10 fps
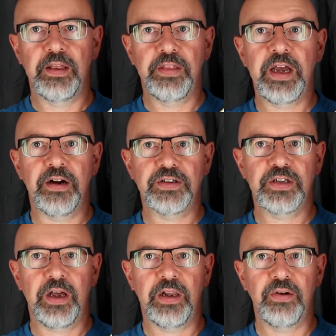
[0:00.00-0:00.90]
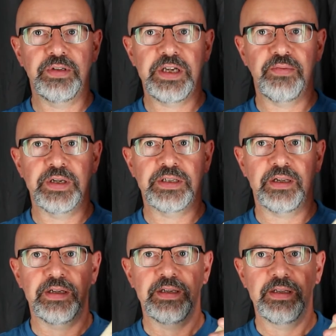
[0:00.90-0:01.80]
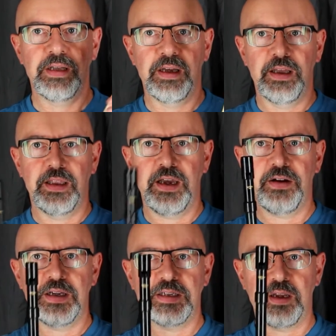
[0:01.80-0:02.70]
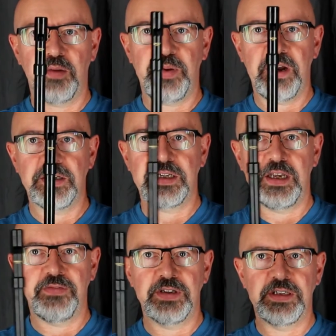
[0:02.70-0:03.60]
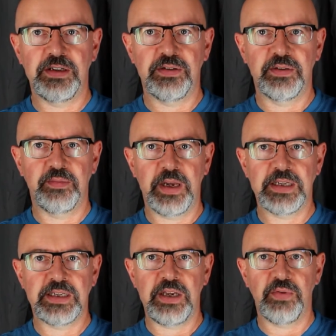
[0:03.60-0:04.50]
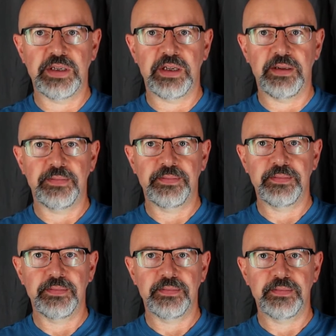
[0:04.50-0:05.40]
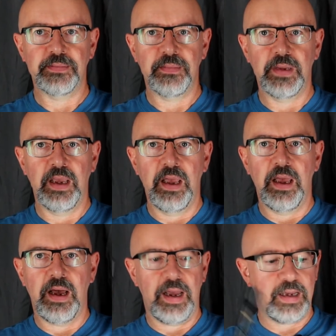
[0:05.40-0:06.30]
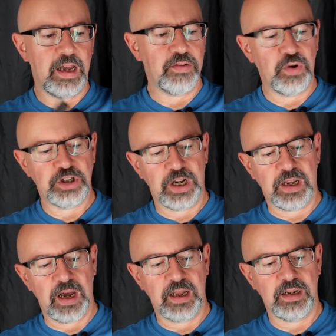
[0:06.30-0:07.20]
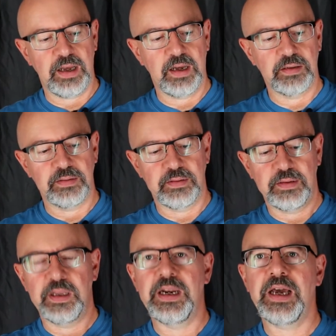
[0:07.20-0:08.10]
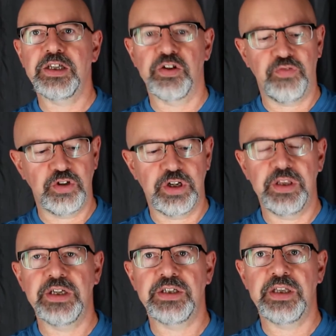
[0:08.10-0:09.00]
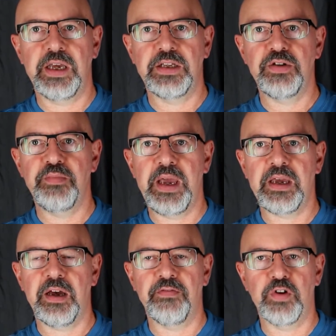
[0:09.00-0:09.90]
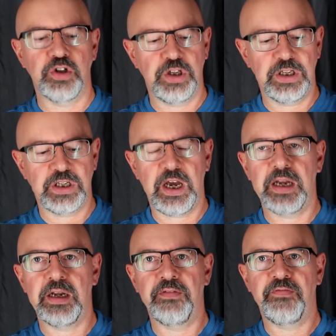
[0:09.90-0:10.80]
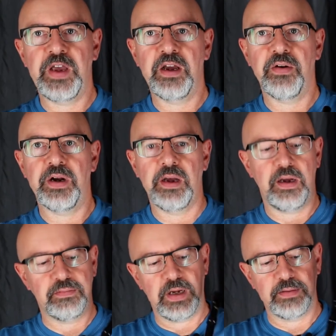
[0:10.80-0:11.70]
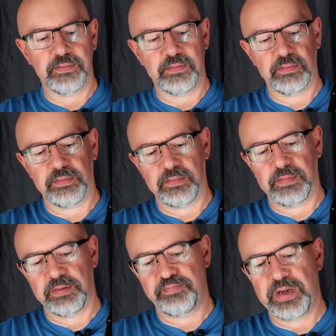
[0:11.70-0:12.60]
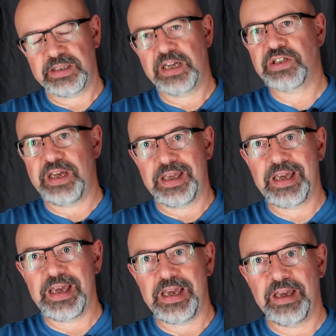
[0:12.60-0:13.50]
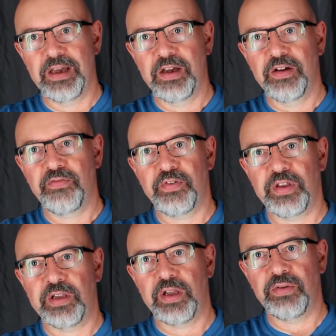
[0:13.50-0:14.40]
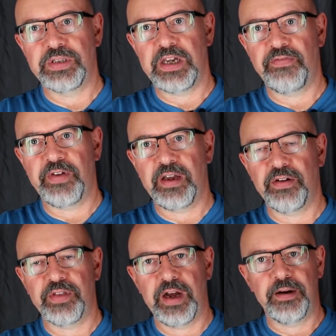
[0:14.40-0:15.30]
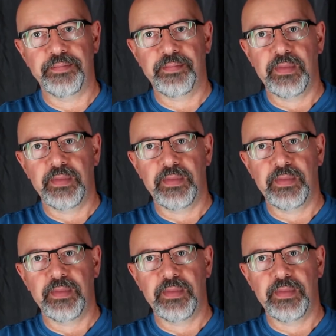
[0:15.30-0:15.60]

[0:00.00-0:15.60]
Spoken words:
There's a low D whistle. There it is in comparison even to my C whistle. I kind of wish I'd gotten the nicer version of this. They do make a version that's got a finger, essentially a key for the low D finger there.